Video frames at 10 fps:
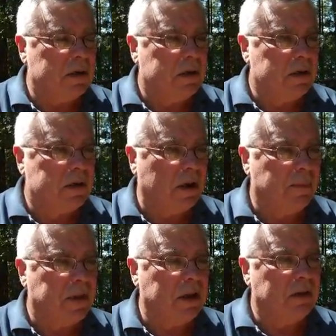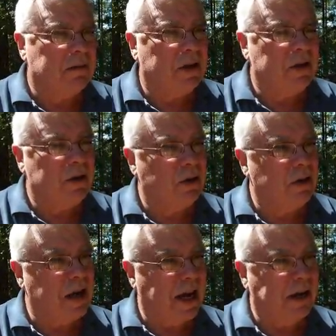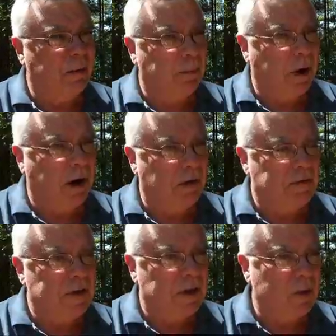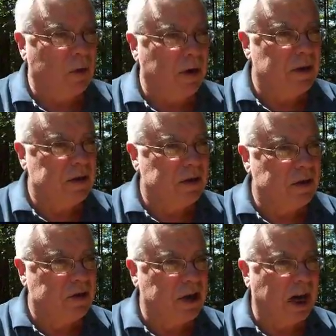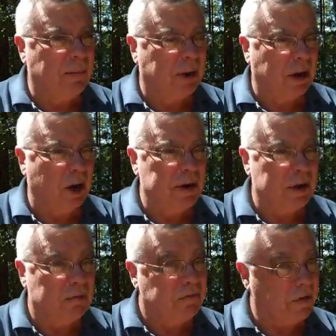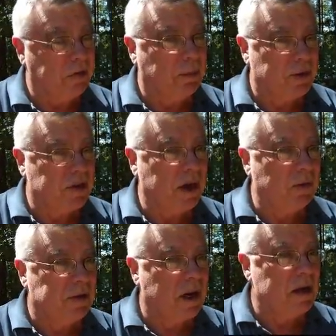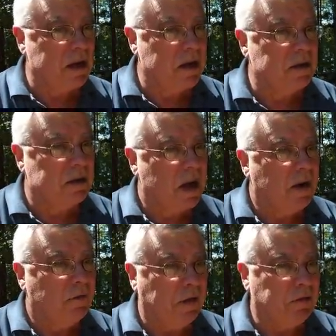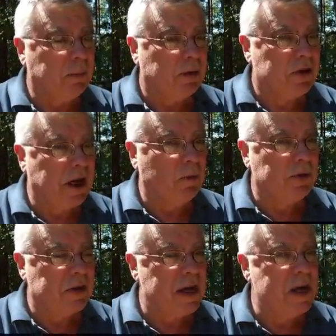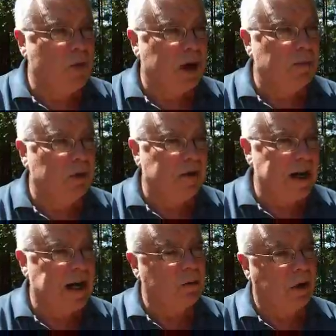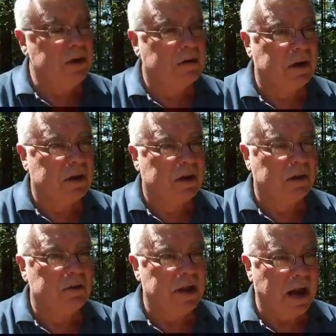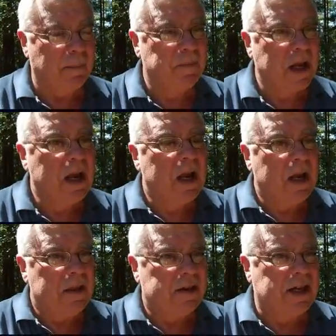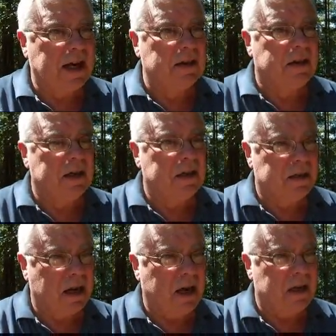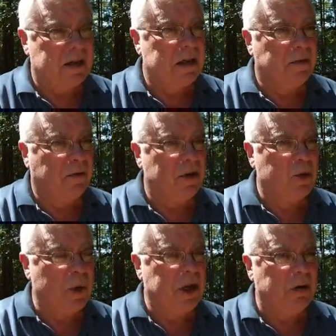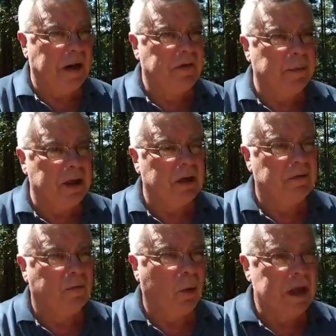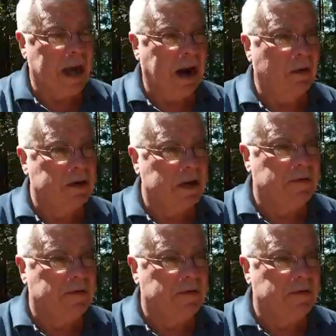Is this something that you're not above? In other words, is this job below you? 50% will say it is. 50% will say they want to move on. Well, you can exclude them. The second thing to say is in the first week you have to be here 40 hours.